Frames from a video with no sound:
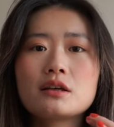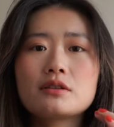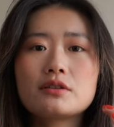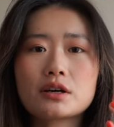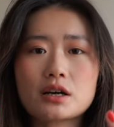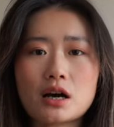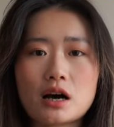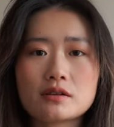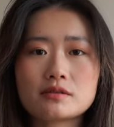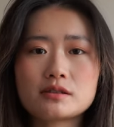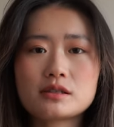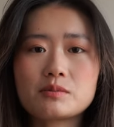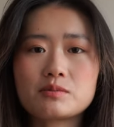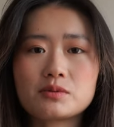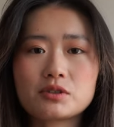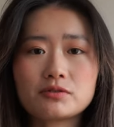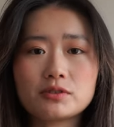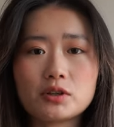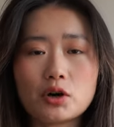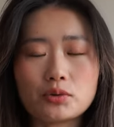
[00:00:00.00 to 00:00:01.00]
the
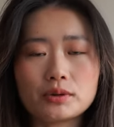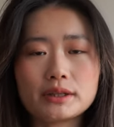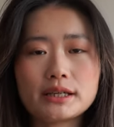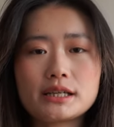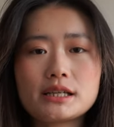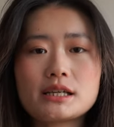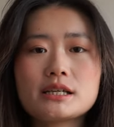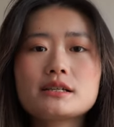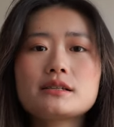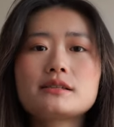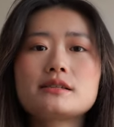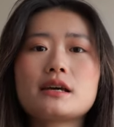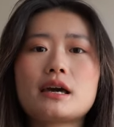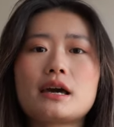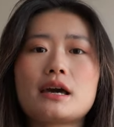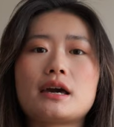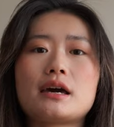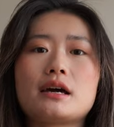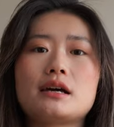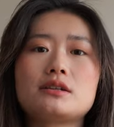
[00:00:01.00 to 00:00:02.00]
concept of
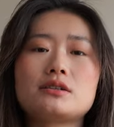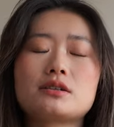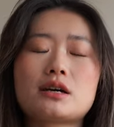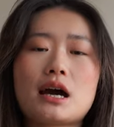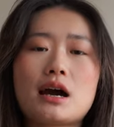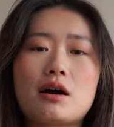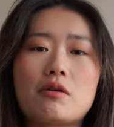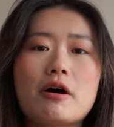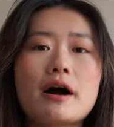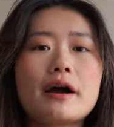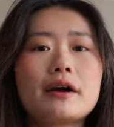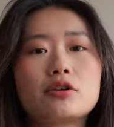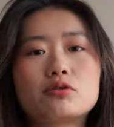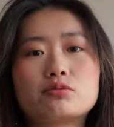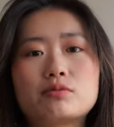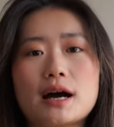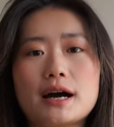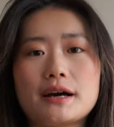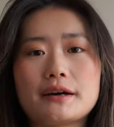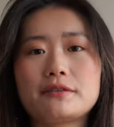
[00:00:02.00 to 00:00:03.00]
loneliness and how I
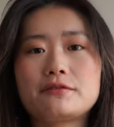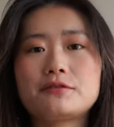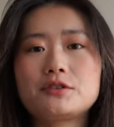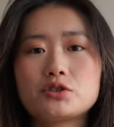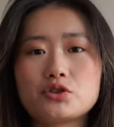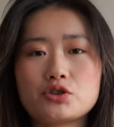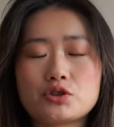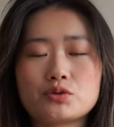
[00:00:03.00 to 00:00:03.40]
arrived